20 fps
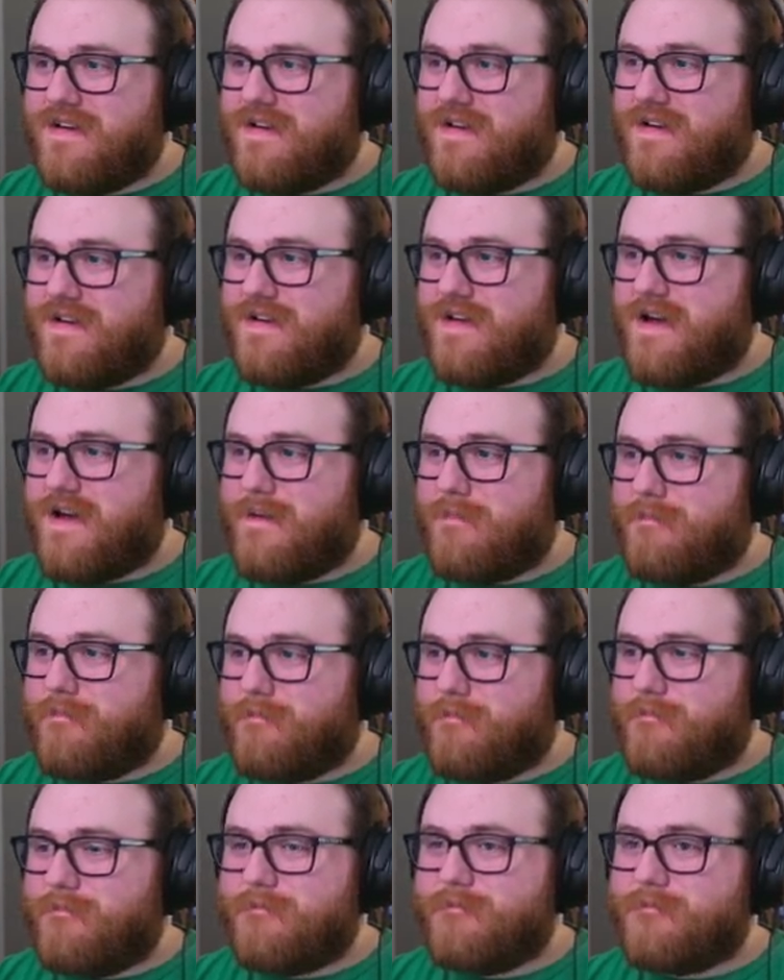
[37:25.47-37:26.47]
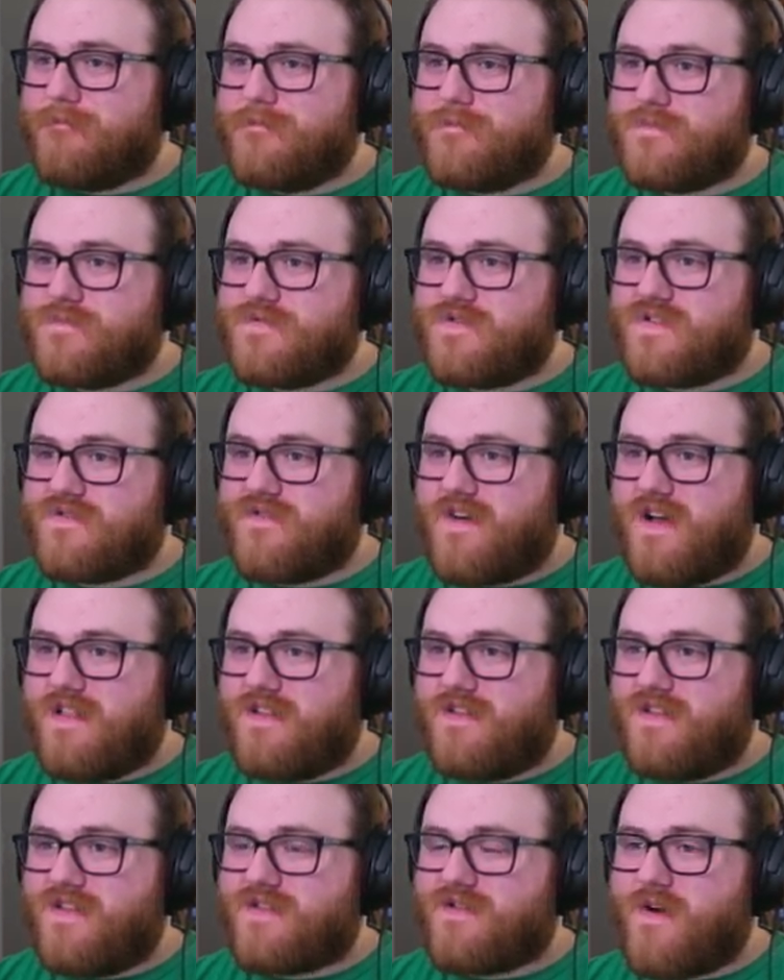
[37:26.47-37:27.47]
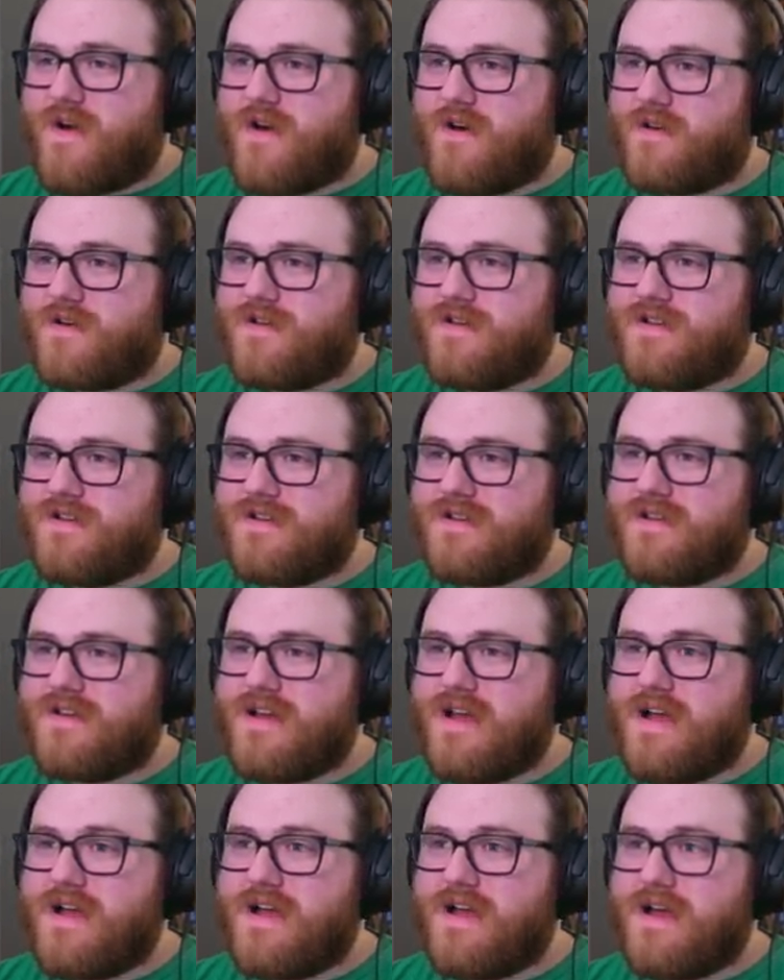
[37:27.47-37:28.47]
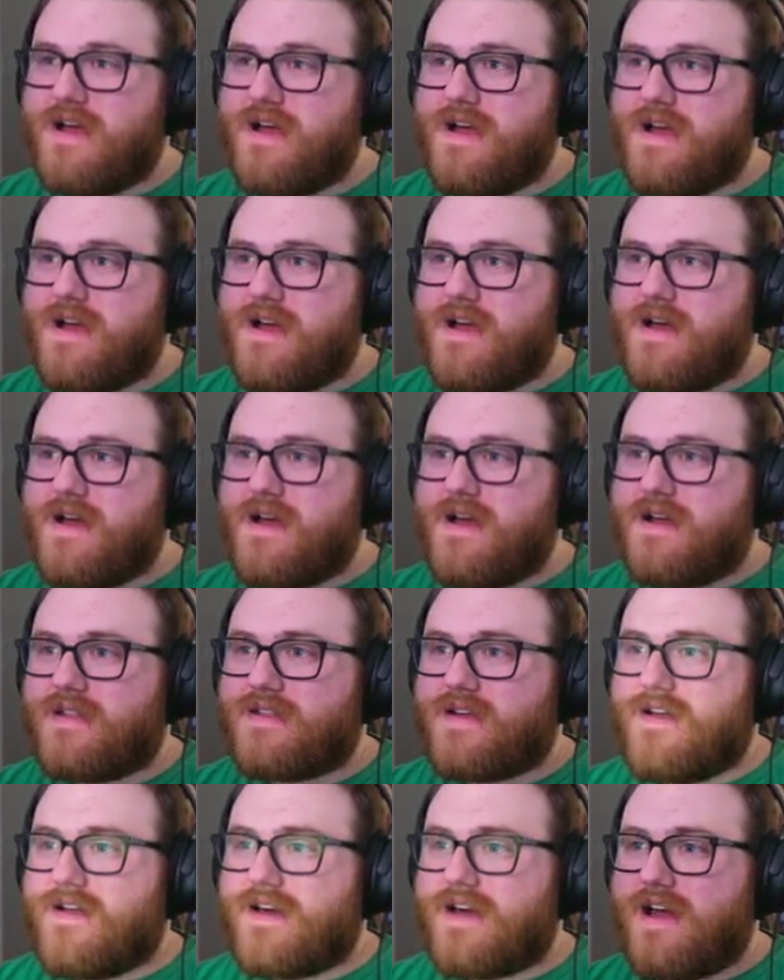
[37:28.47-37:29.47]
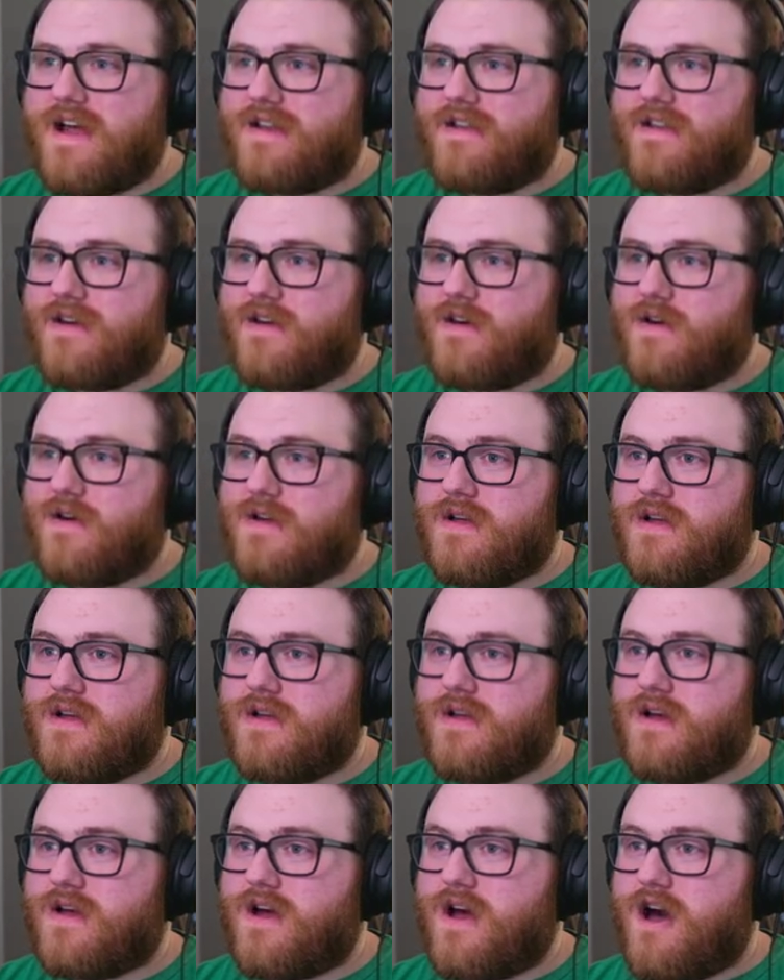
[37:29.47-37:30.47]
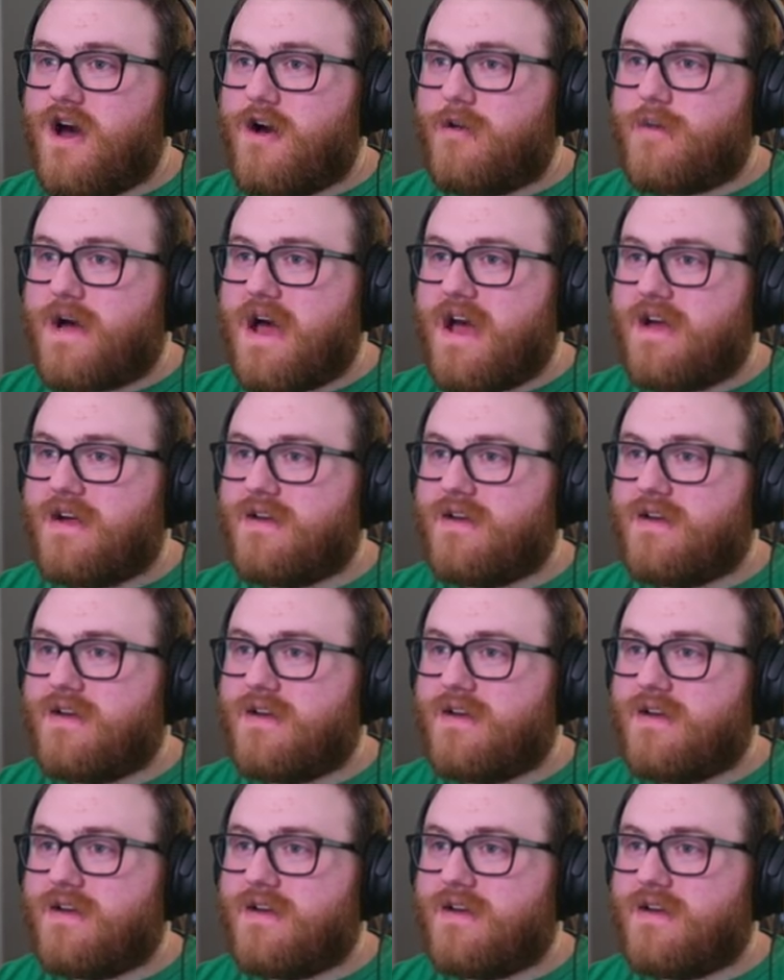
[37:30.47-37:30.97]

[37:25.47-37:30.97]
Yep. Just follow this road. That's all I gotta do. Oh my!